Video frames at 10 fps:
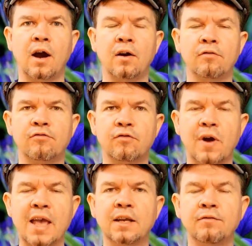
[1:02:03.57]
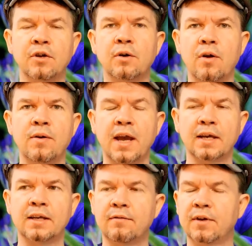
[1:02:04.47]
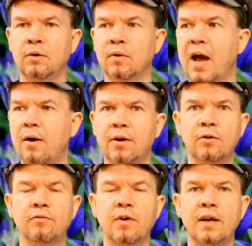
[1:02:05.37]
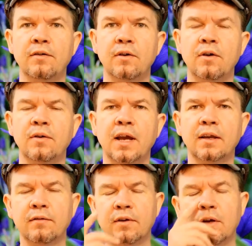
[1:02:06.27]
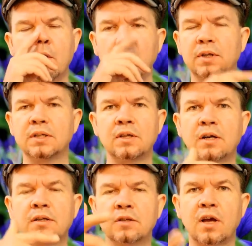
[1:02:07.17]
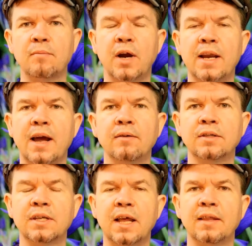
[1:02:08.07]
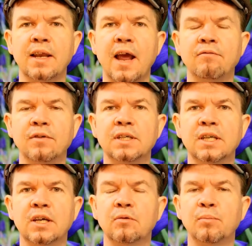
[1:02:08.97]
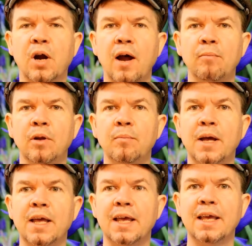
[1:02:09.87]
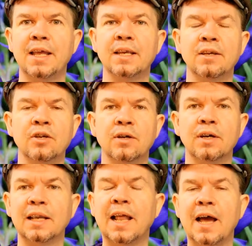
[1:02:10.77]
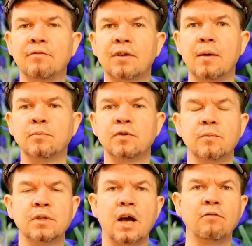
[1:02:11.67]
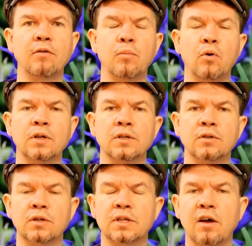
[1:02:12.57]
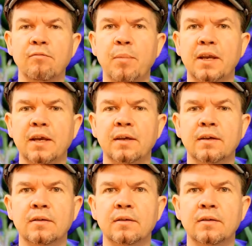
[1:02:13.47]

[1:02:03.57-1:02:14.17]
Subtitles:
are afraid of your own negativity, how are you afraid of your own negativity? Well, Lazaris has come right out and said that every single problem in your life comes from self-importance or self-pity.